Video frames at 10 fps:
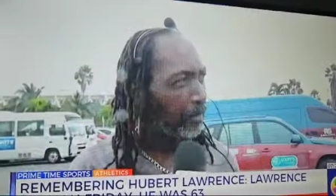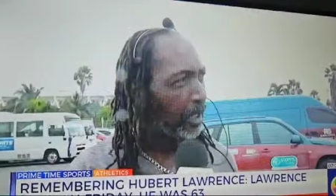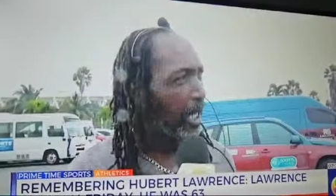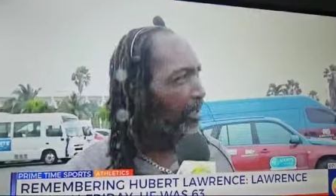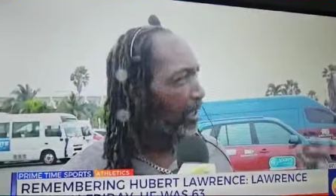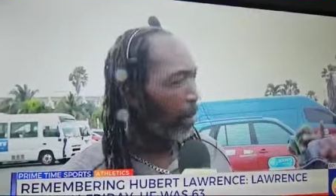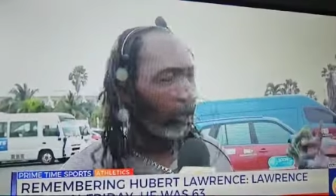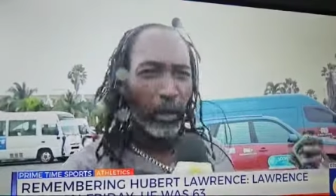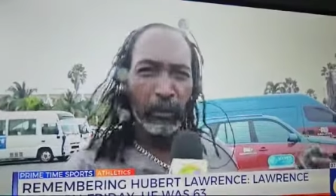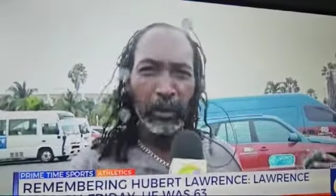The last time I
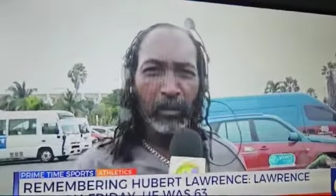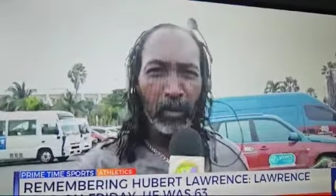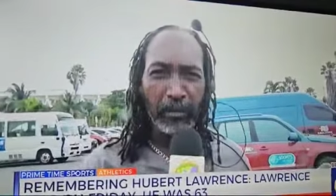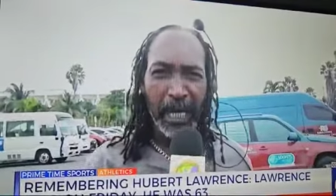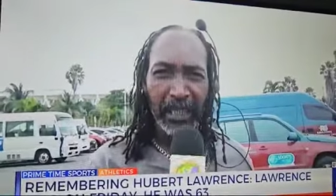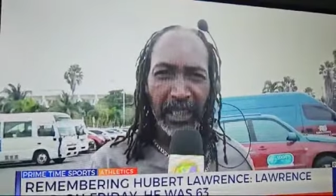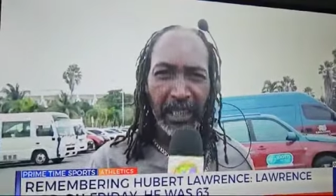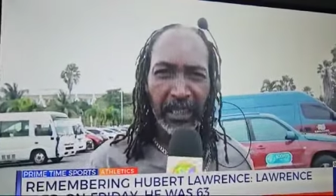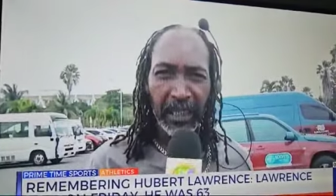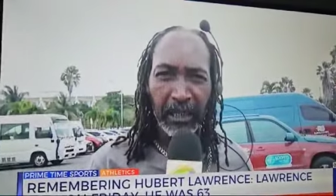worked with him was by
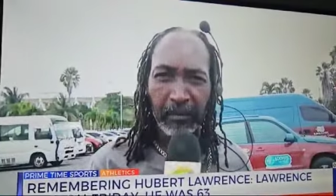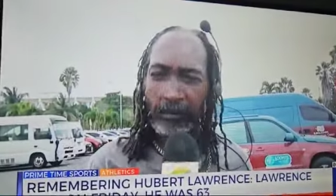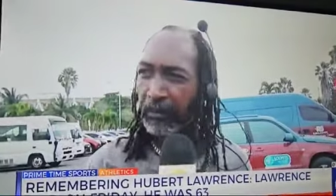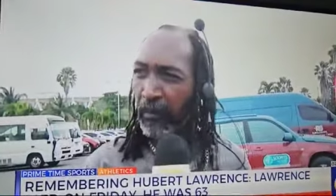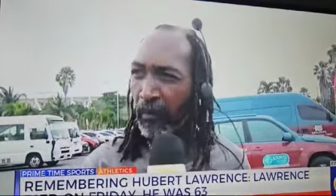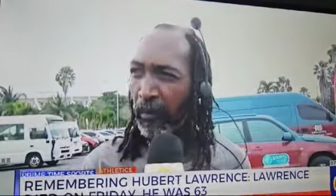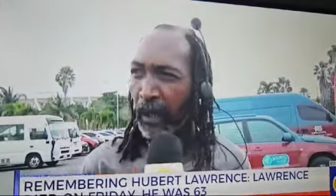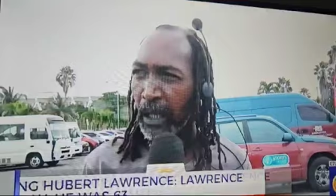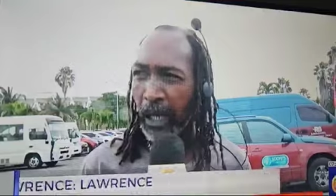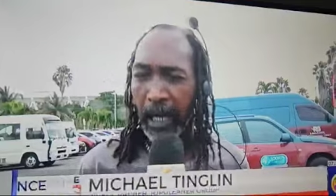JC
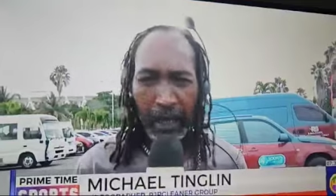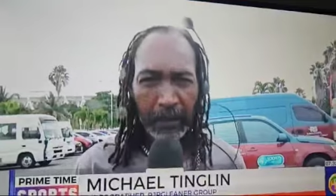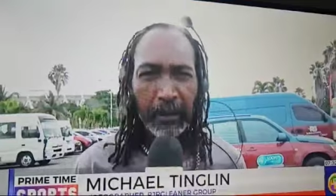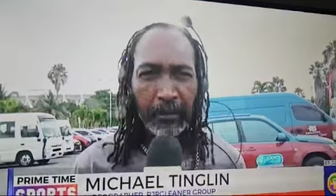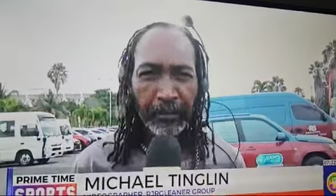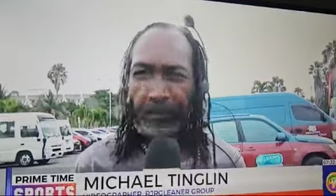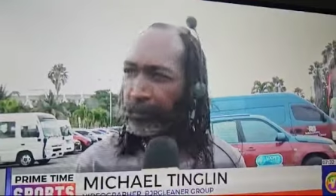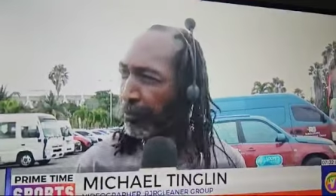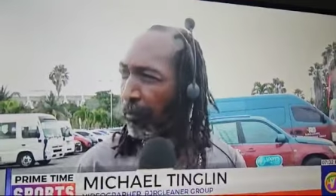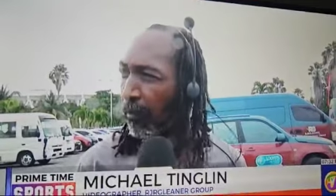and
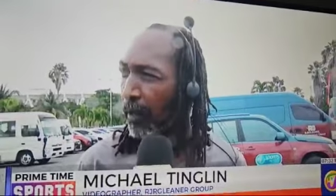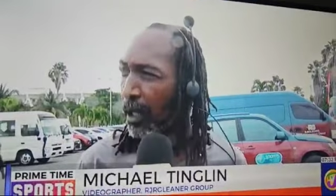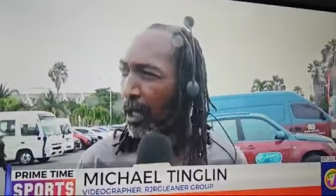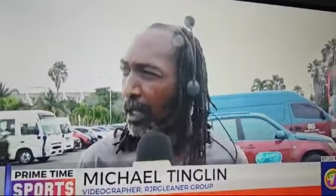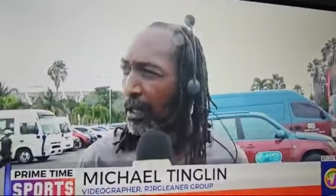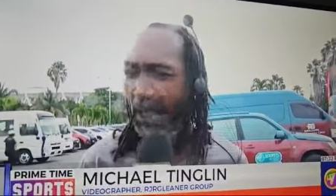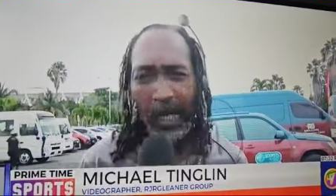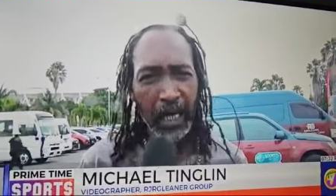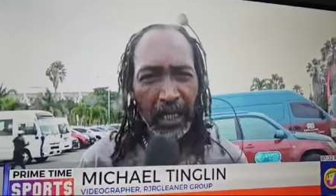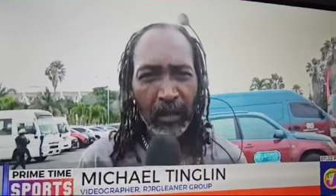
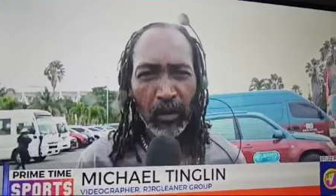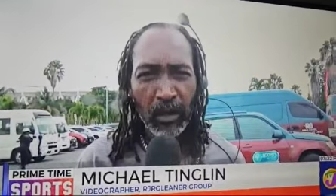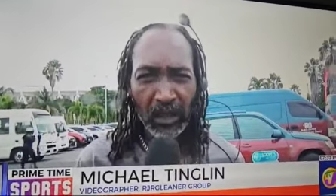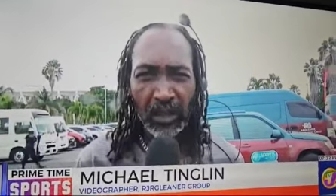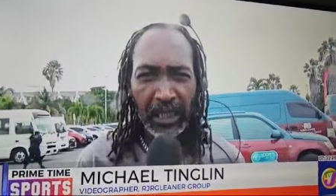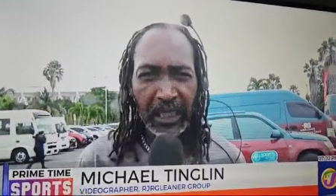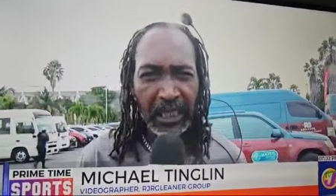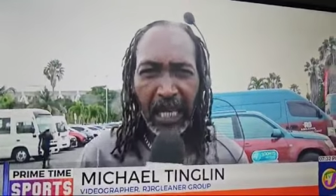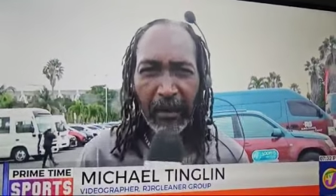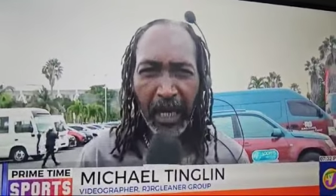yeah, he was just in his
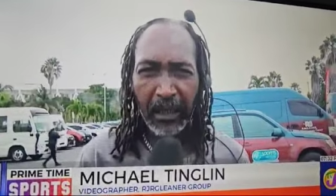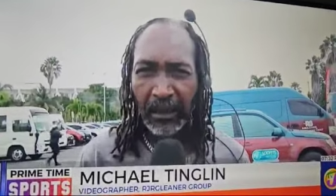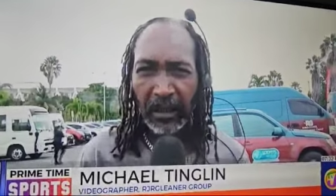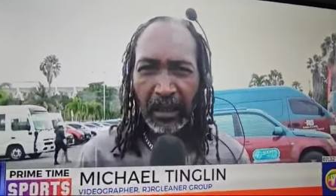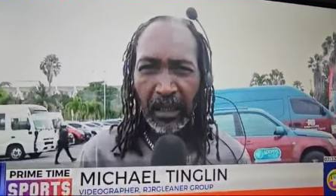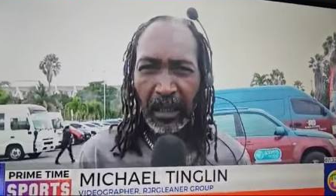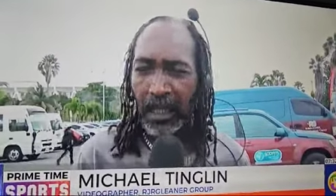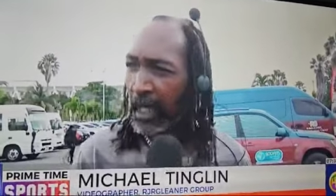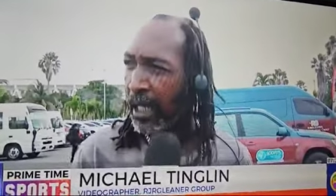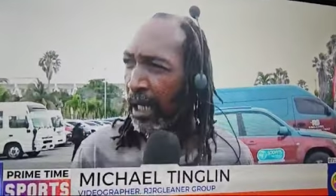element.
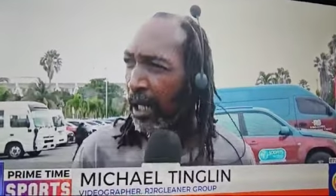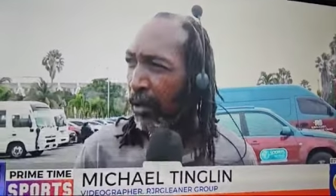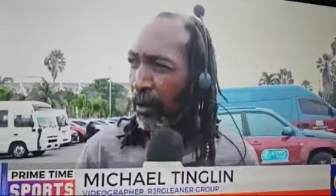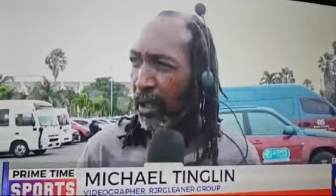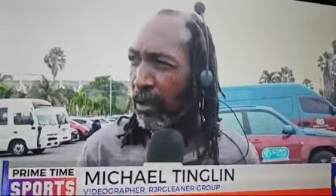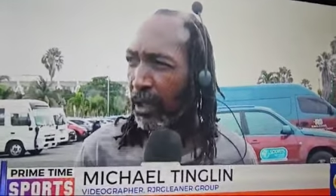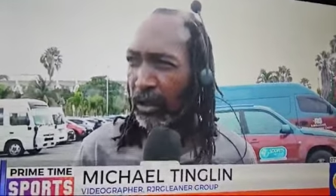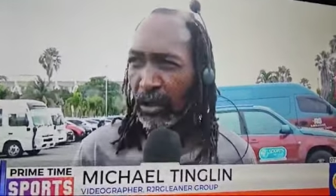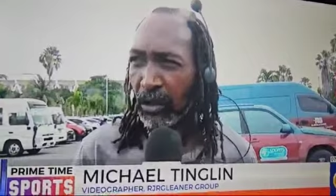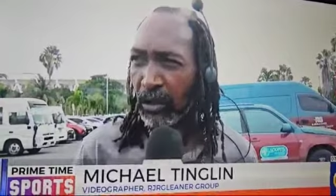We're going
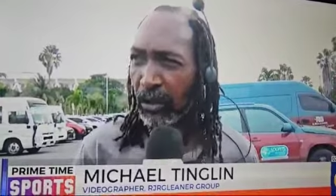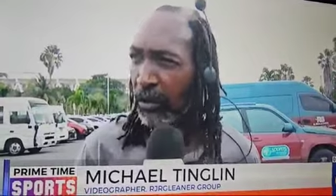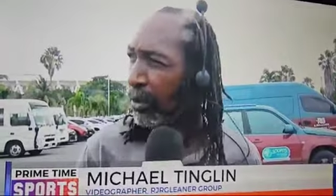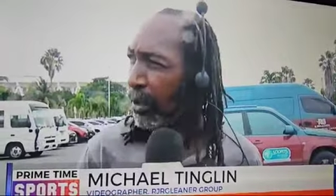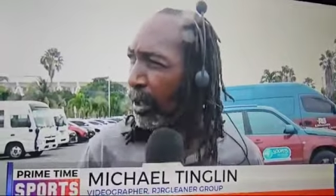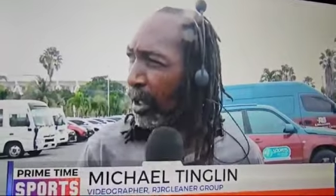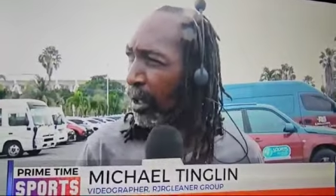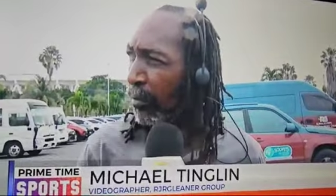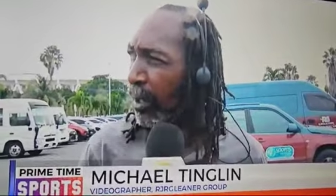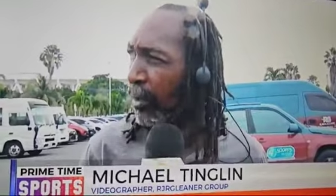to
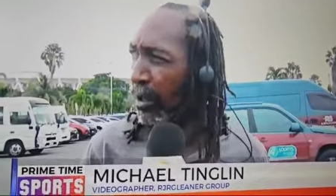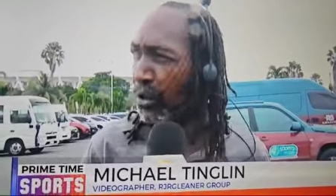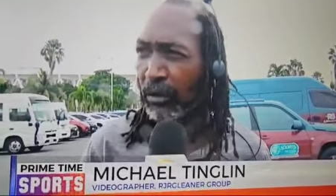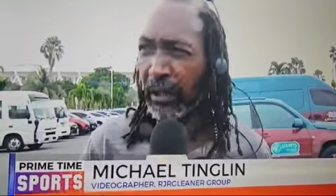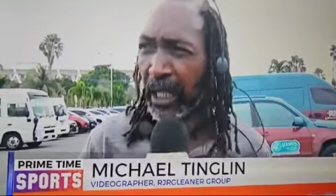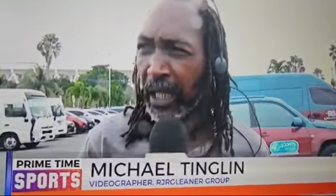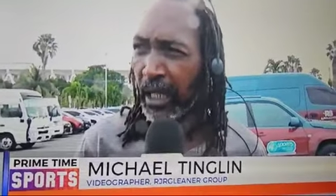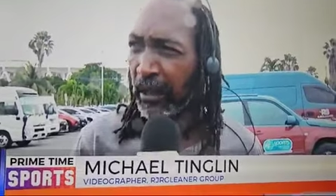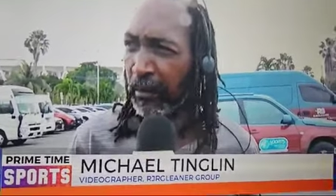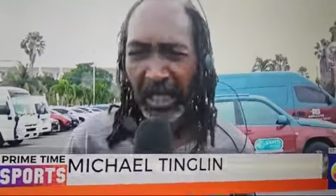we're going to really
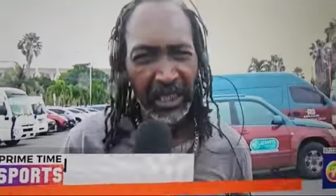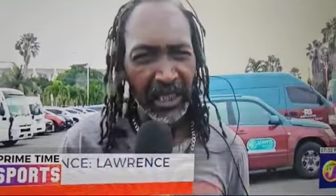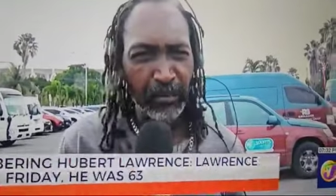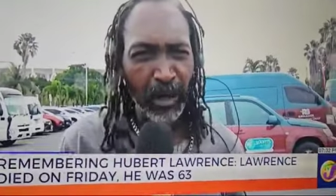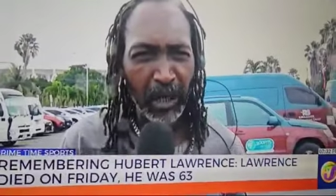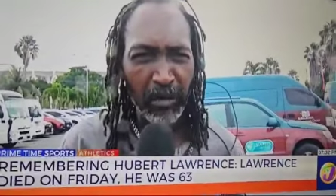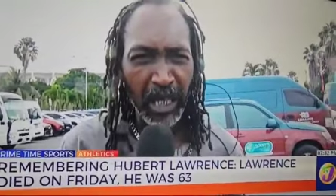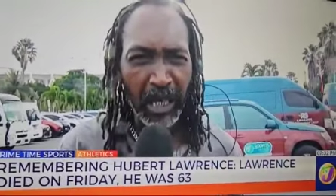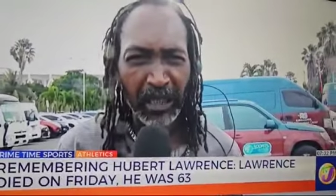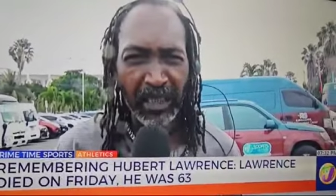miss this brother
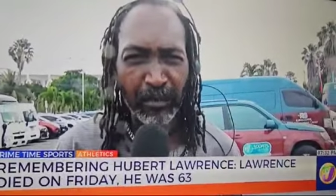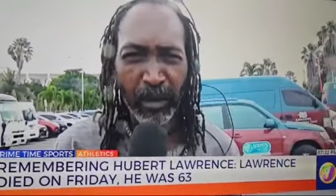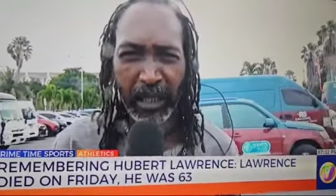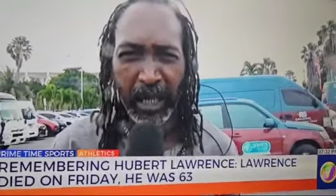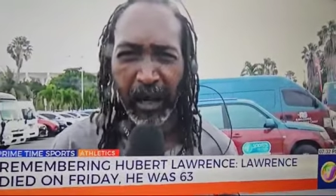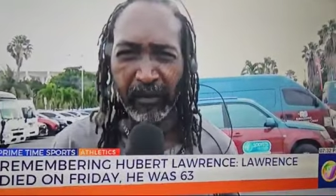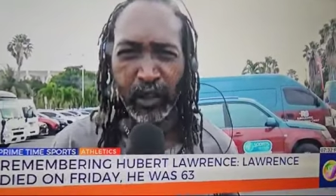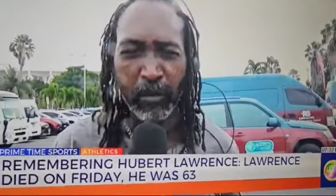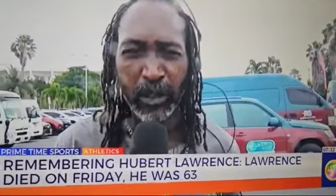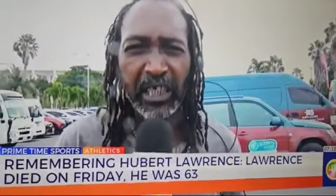because this brother have so
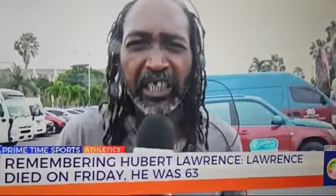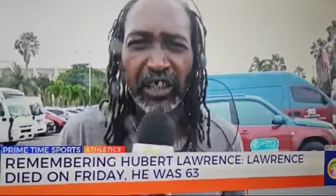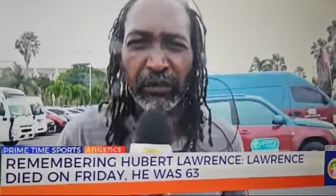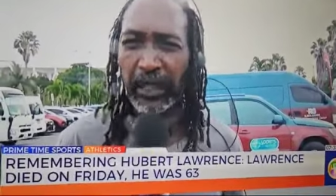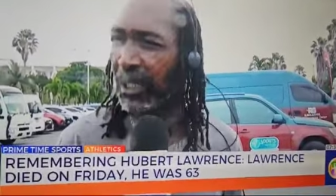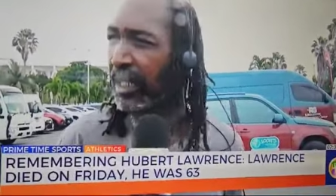much history.